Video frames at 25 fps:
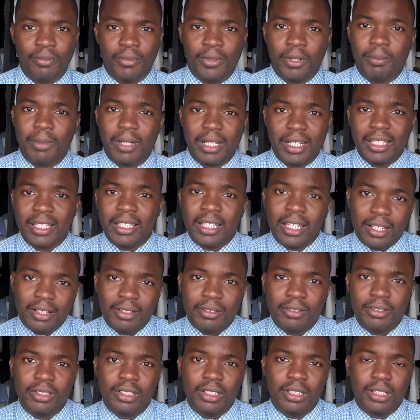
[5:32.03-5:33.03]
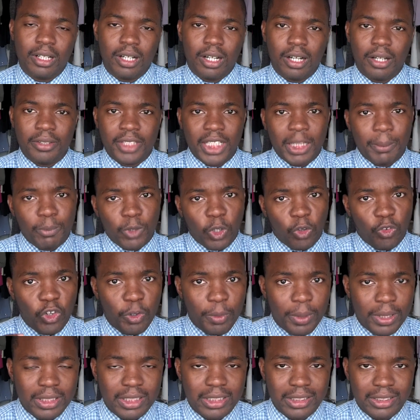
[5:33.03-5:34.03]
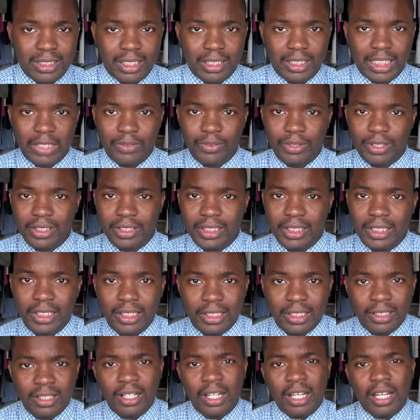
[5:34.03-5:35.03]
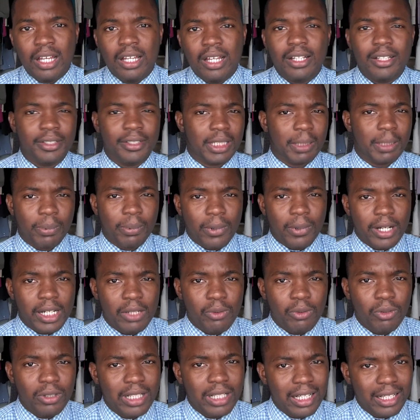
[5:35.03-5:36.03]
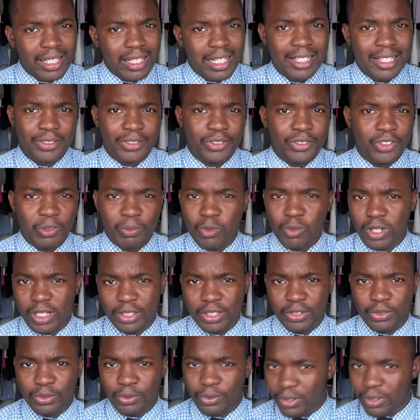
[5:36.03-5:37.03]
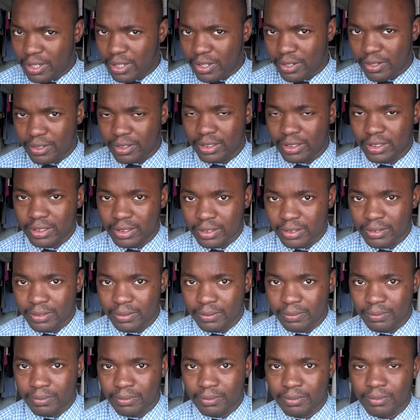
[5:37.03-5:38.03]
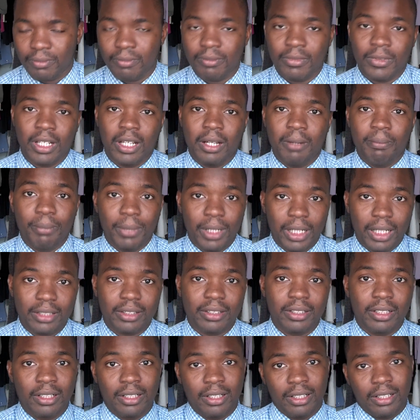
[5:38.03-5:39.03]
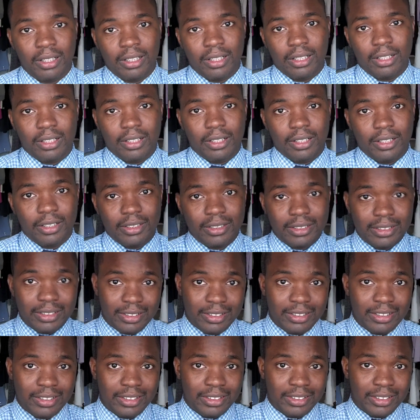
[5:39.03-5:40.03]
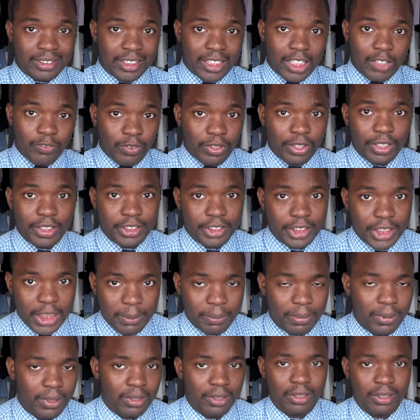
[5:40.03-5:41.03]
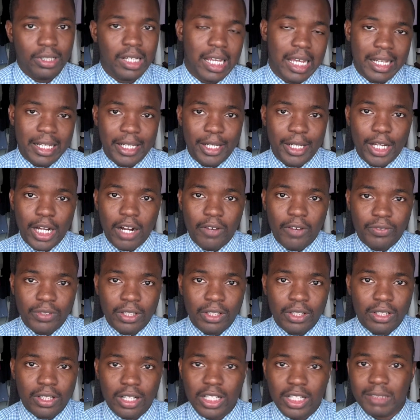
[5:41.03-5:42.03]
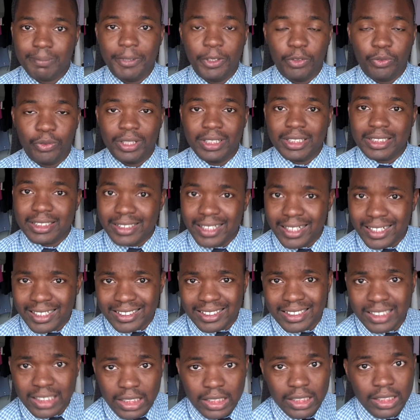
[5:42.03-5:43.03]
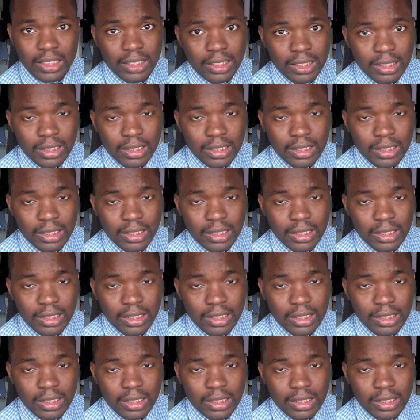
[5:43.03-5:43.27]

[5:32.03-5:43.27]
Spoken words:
But again, their performance is not guaranteed, and they probably will not last you more than 2 years. But they are very cheap, and they often cost between $60